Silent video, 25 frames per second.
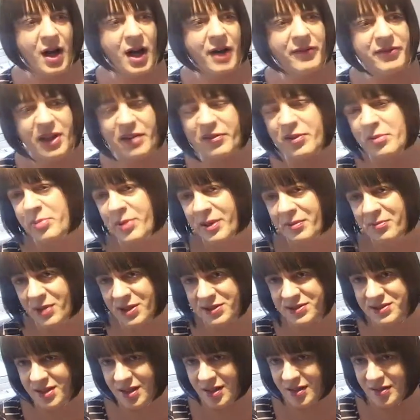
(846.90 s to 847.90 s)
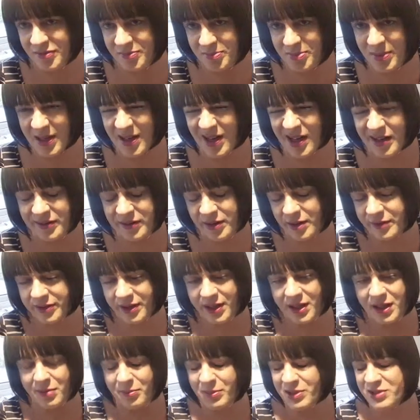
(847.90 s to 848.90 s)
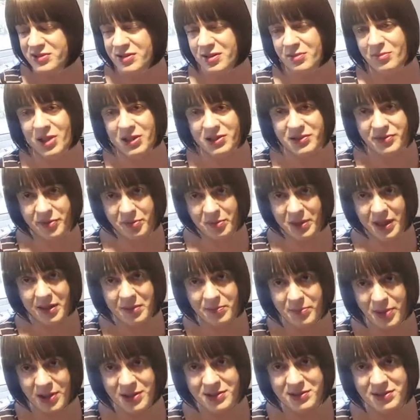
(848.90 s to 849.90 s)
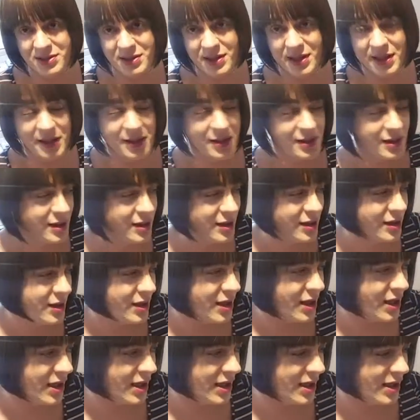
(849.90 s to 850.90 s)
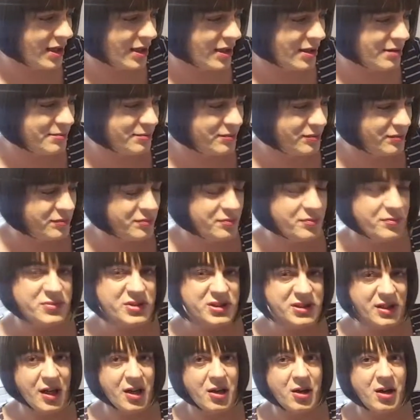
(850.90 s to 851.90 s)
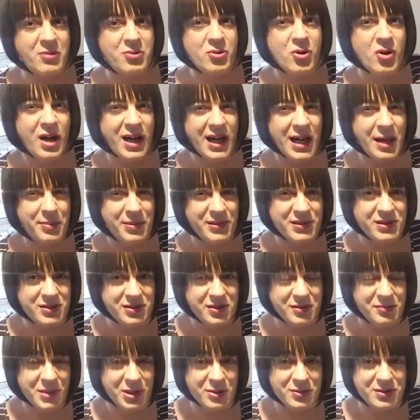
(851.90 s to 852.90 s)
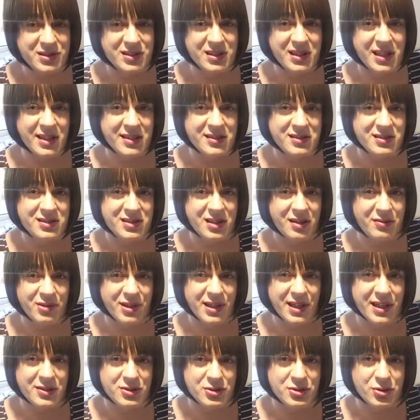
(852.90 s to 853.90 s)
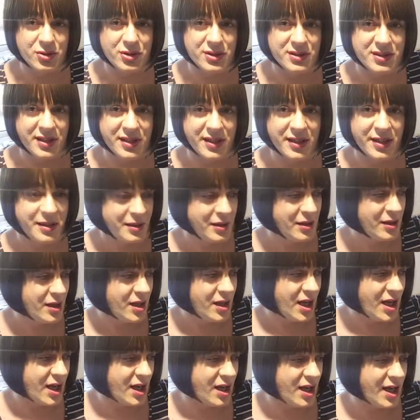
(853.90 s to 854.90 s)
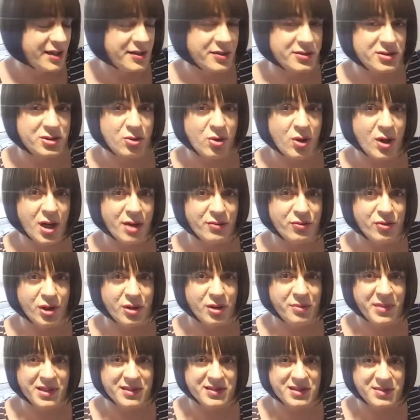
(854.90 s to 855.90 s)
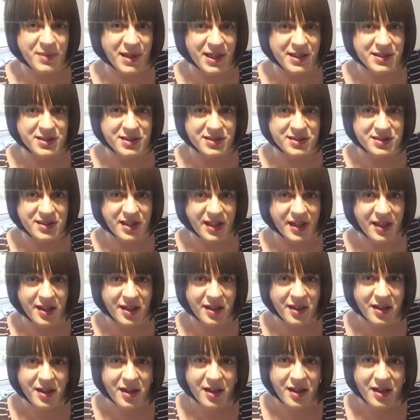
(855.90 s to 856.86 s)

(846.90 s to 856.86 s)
have never been myself, but I think it'd be too much for me personally. So I'm quite happy to do Milton Keynes because I really enjoyed it, and it's quite roomy and spacious there.